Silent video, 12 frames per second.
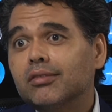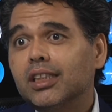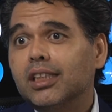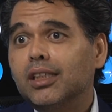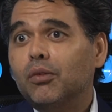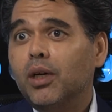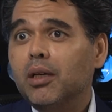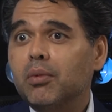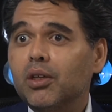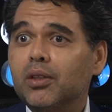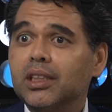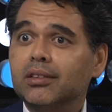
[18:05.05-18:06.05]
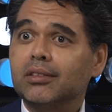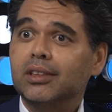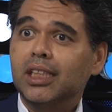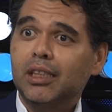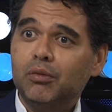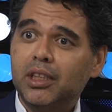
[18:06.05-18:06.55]
Weibo
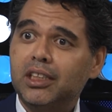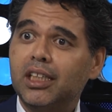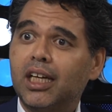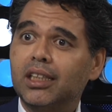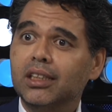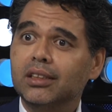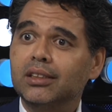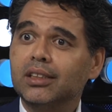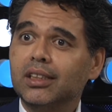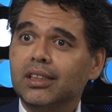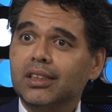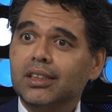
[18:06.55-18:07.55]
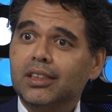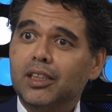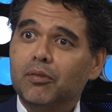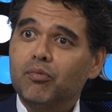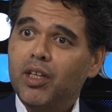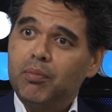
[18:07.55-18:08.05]
and WeChat, and
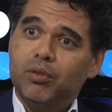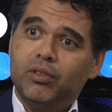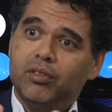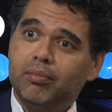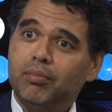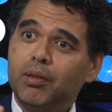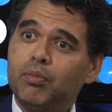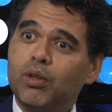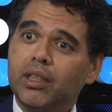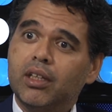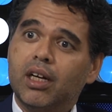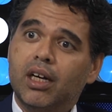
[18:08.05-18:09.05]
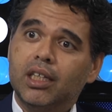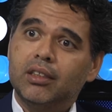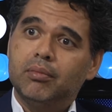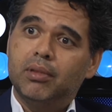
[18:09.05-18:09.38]
they put people at the heart.